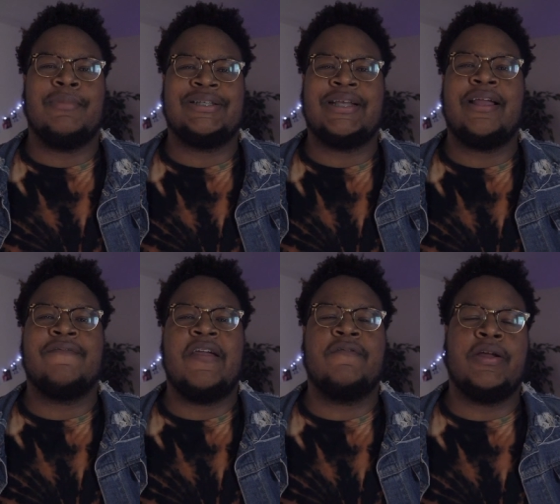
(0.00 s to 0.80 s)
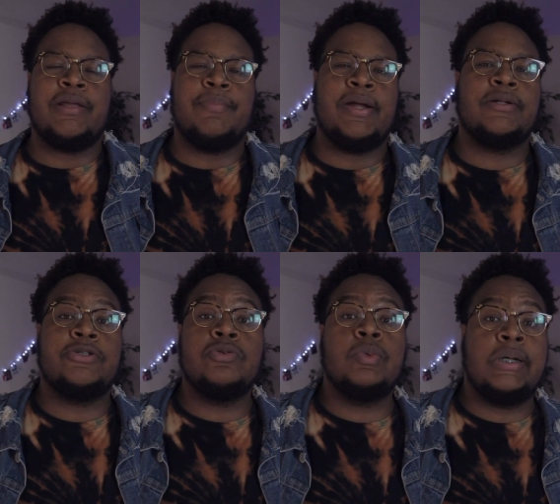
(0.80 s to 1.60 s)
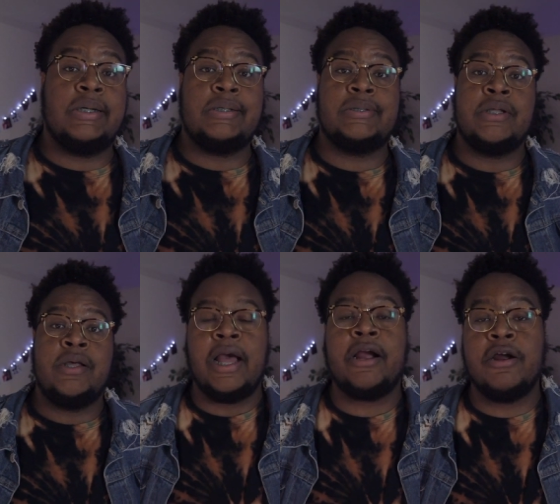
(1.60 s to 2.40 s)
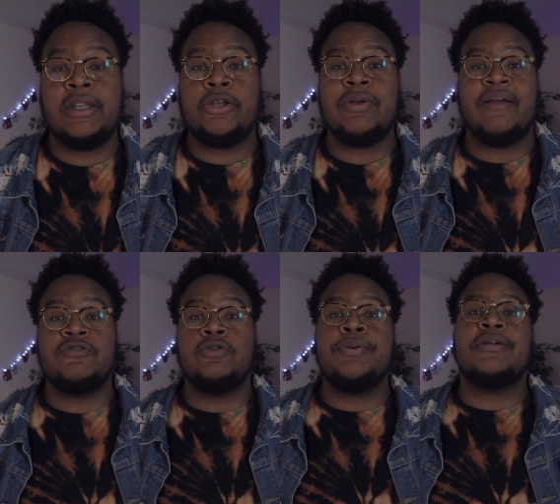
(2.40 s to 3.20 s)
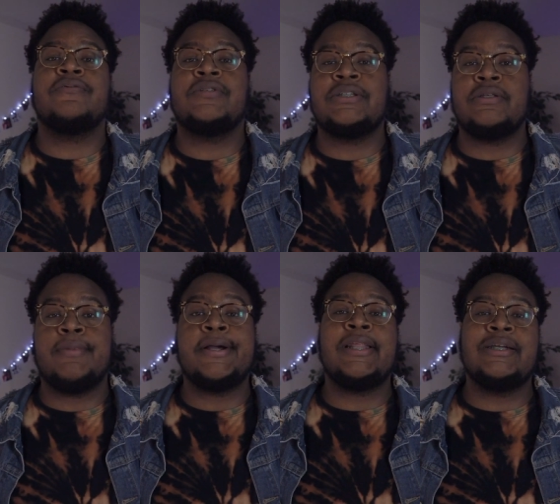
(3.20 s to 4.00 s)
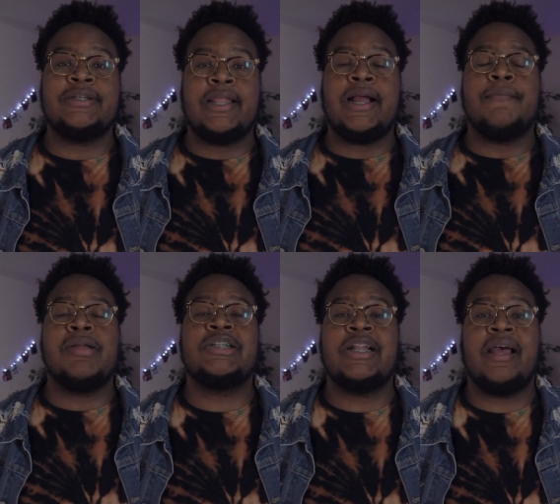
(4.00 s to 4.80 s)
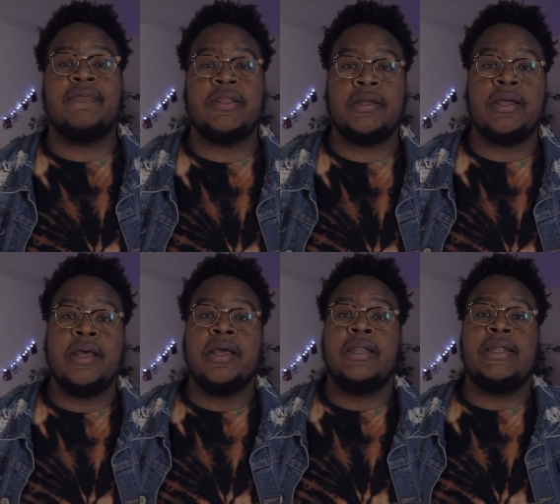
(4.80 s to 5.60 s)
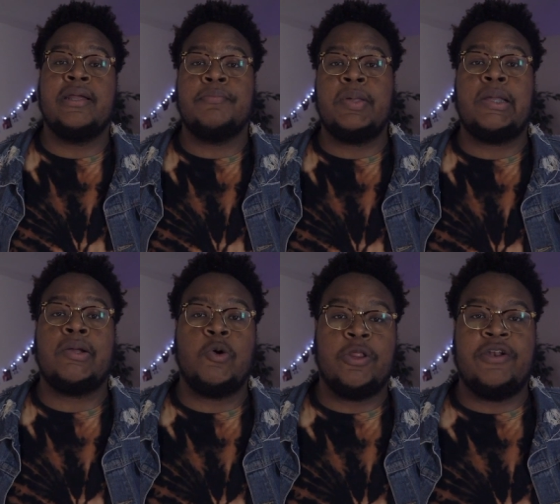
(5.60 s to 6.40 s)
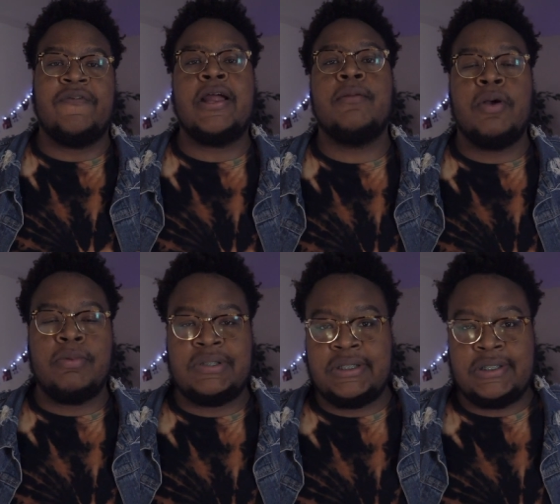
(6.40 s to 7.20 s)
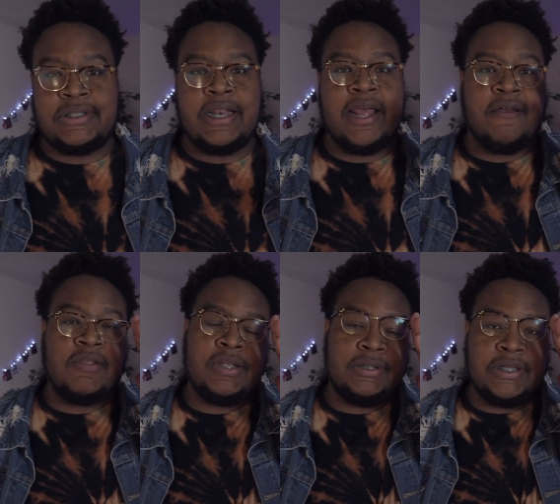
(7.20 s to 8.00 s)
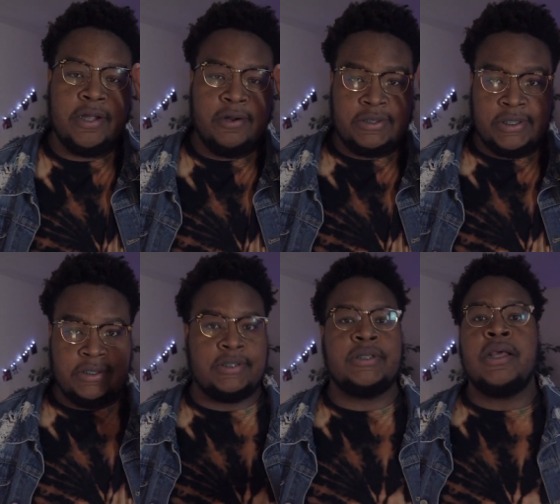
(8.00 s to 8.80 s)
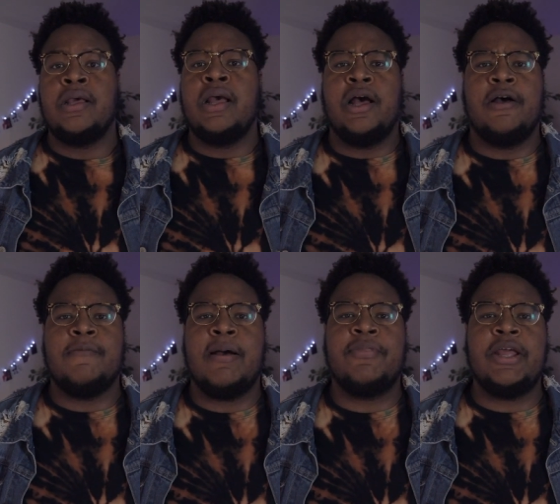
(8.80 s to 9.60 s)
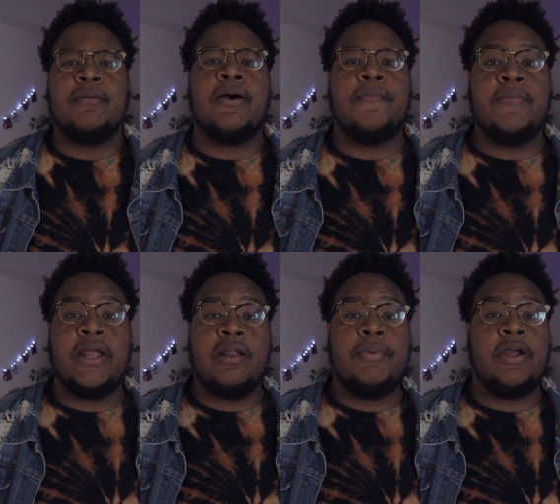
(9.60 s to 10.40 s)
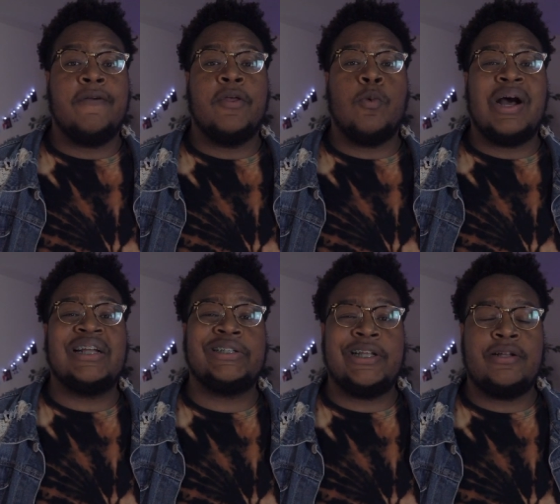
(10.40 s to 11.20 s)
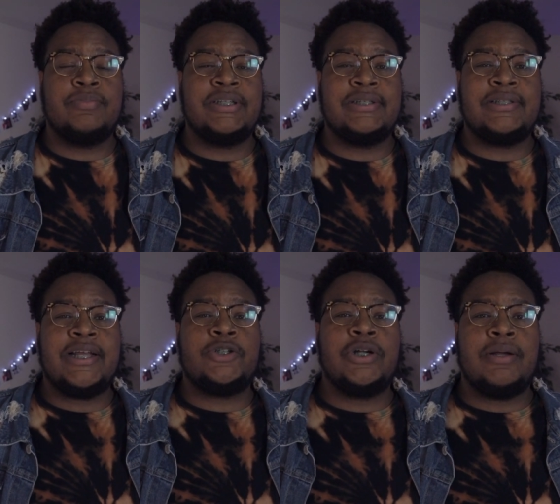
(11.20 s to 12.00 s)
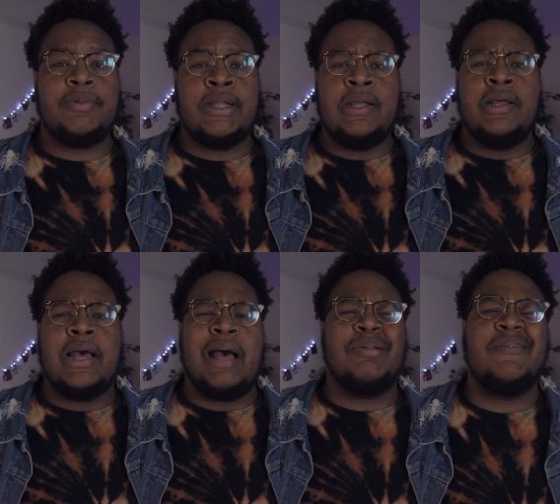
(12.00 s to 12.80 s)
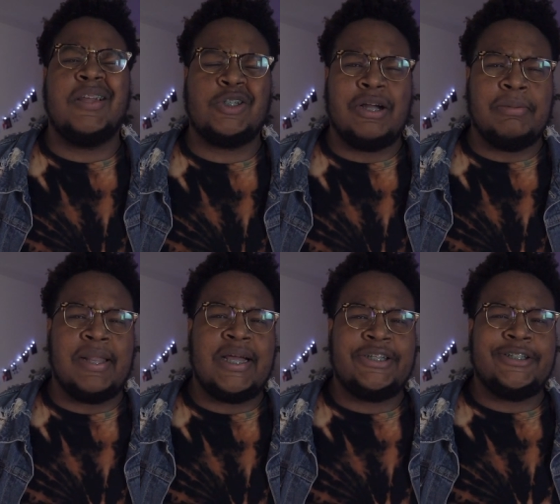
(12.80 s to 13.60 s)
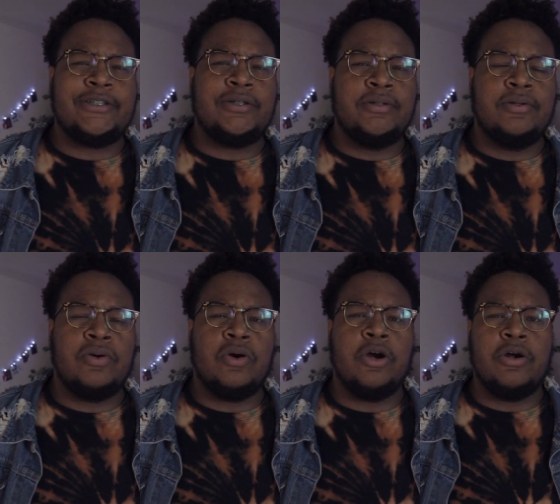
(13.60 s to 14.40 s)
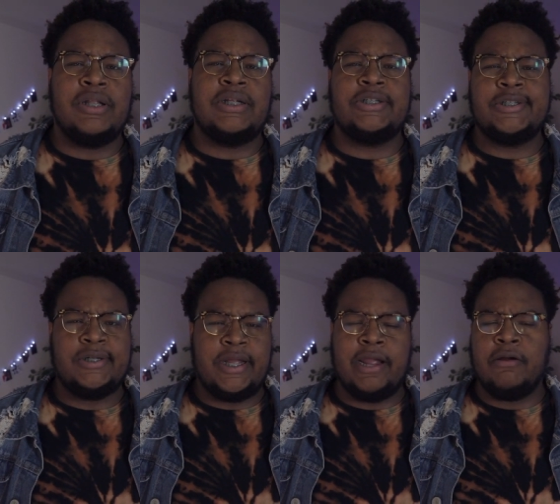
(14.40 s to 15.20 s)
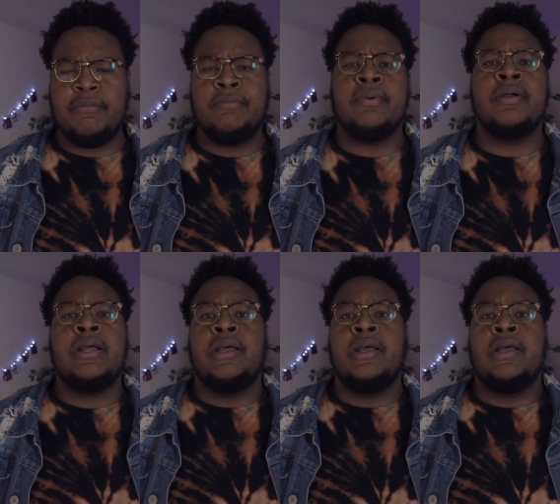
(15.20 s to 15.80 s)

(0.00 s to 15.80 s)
my second favorite compared to 1s. I currently do have 2 pairs of 6s in my collection. Like I mentioned, I have the DMP or the Defining Moment 6s, and I have these Tinker 6s. I'm thinking about getting a pair of the Wash Denim 6s that dropped. I believe they dropped last year or early this year, I can't remember.